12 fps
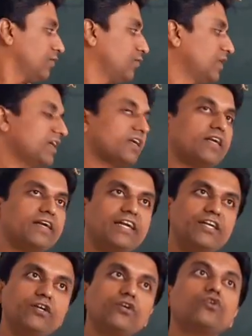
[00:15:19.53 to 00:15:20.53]

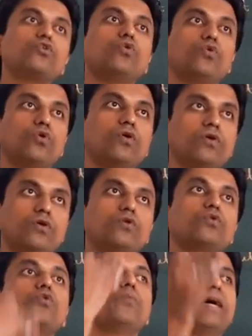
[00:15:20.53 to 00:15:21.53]
102,
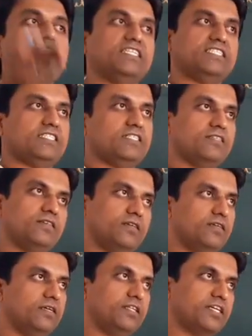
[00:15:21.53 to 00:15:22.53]
2 bytes
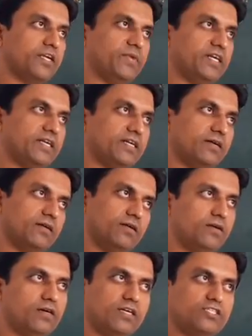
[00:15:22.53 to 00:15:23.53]
incremented.
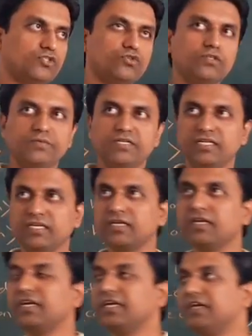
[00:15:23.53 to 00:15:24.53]
Understood the
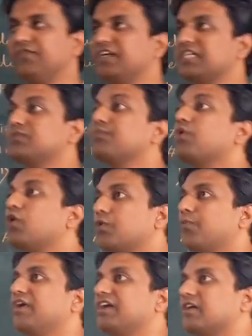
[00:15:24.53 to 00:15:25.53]
meaning? If it is
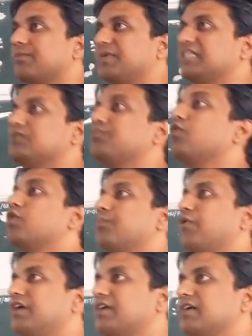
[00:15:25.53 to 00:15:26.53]
float pointer, P is
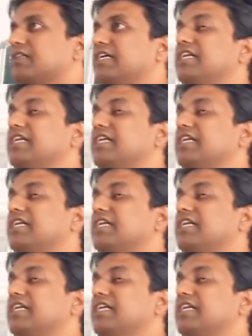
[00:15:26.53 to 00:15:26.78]
float pointer,